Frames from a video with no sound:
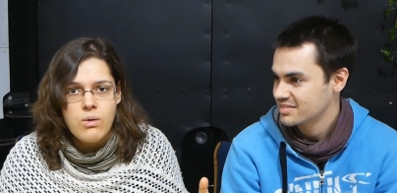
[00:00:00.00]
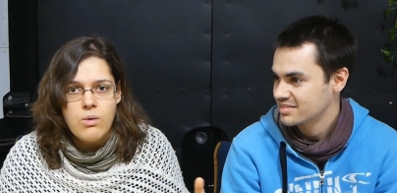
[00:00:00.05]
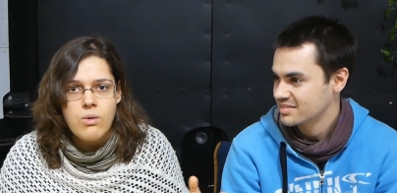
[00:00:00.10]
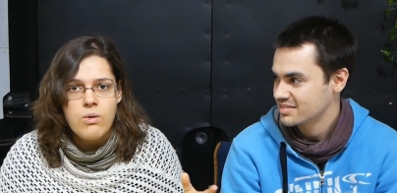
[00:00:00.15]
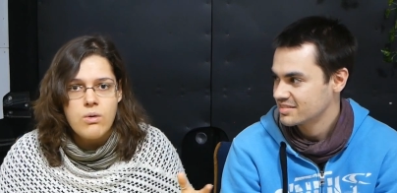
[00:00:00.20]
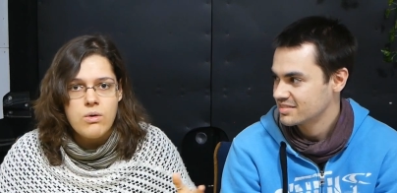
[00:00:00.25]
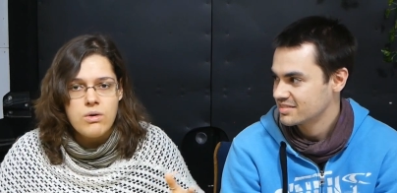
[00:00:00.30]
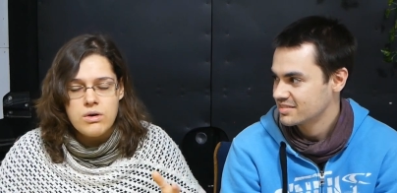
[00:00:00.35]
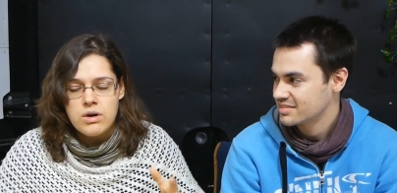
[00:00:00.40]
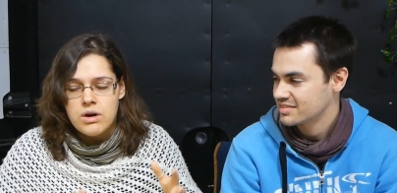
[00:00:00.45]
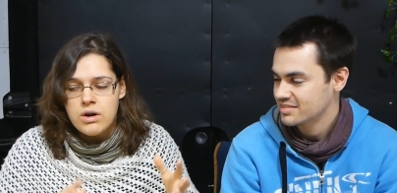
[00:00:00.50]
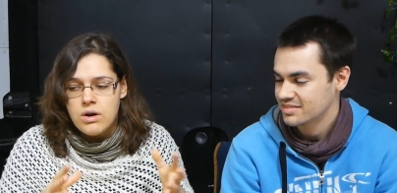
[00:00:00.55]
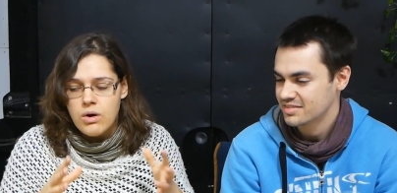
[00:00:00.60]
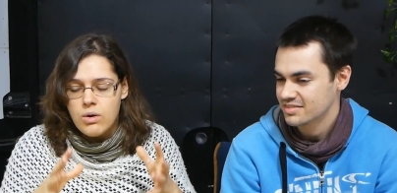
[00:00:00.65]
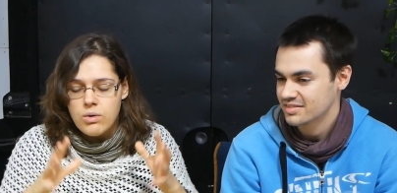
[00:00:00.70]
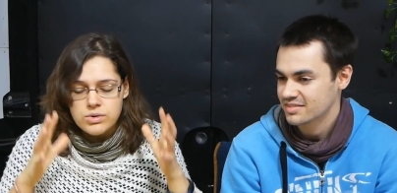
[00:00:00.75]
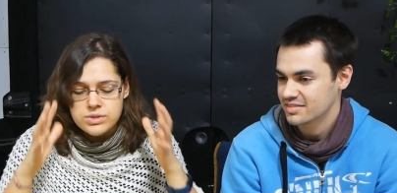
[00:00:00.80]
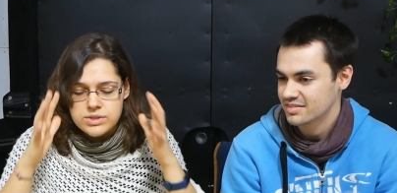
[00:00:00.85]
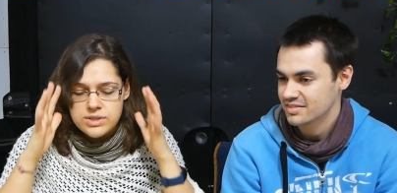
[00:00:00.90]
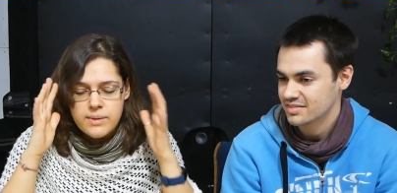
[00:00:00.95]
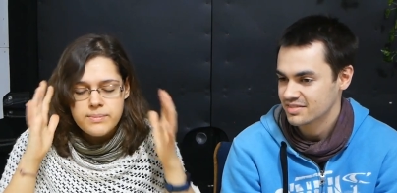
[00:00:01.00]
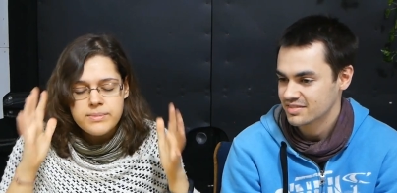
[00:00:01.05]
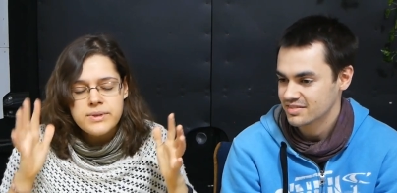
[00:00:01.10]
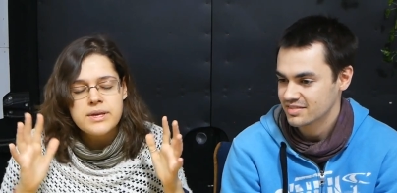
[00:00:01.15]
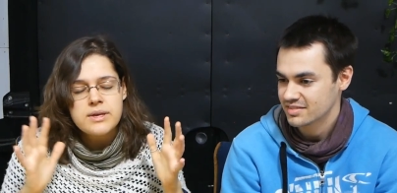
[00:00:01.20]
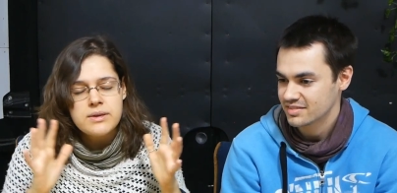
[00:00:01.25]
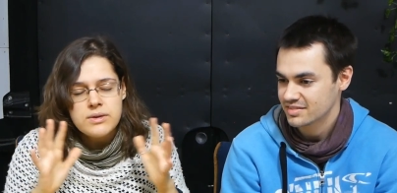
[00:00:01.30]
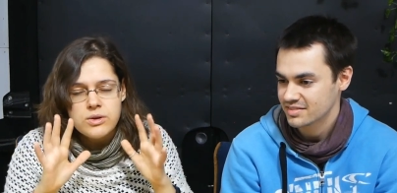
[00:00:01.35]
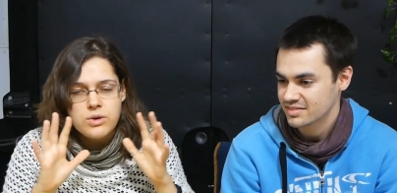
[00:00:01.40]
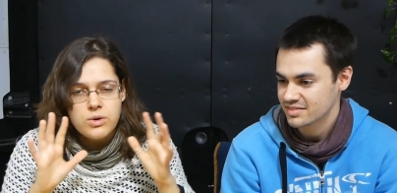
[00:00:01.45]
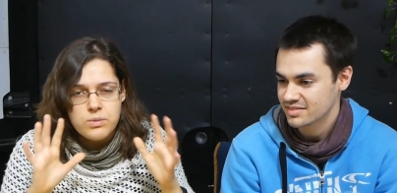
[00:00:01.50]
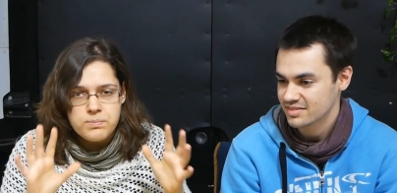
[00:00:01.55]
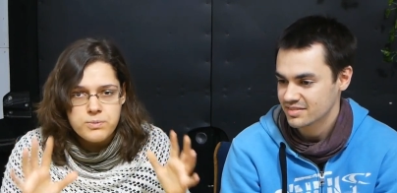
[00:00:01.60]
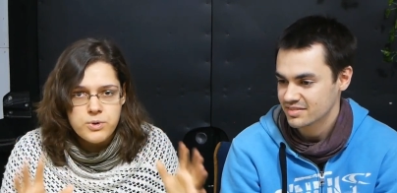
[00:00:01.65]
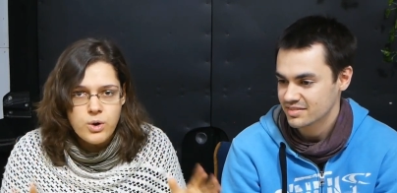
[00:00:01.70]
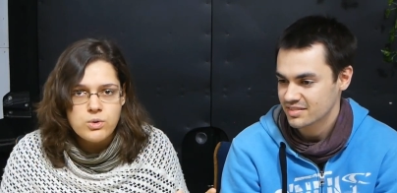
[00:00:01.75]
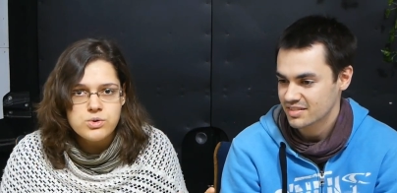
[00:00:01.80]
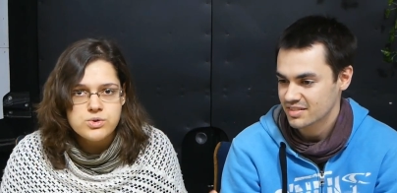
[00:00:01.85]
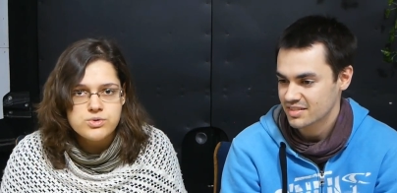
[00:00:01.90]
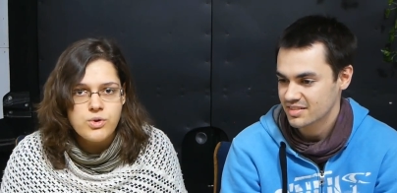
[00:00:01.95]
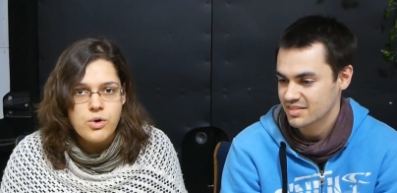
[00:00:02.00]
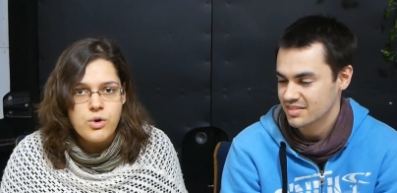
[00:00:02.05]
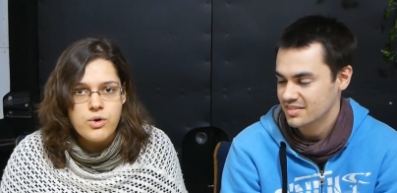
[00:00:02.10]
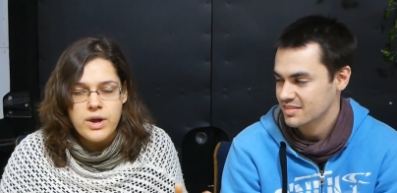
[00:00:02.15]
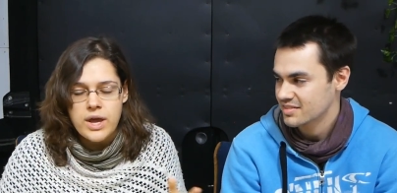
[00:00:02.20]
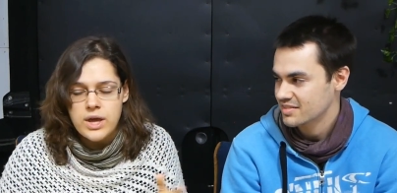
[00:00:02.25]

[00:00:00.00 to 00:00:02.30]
Speaker 1: or or something goes wrong,